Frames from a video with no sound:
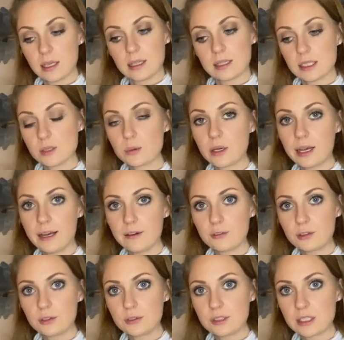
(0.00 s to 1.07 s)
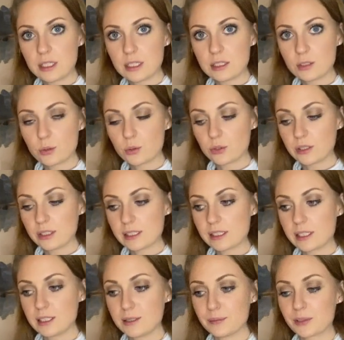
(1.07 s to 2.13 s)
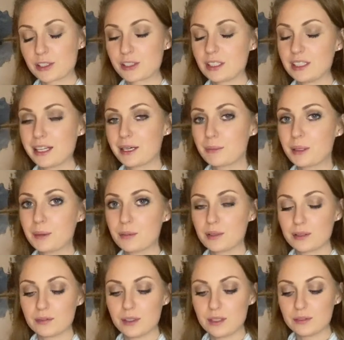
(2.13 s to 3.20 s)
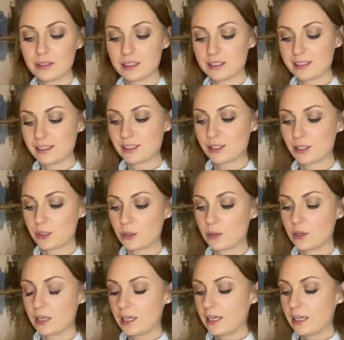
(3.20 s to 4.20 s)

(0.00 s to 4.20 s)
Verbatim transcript: that's what I have for you today, Taurus. Um, there's a lot of people involved in this, so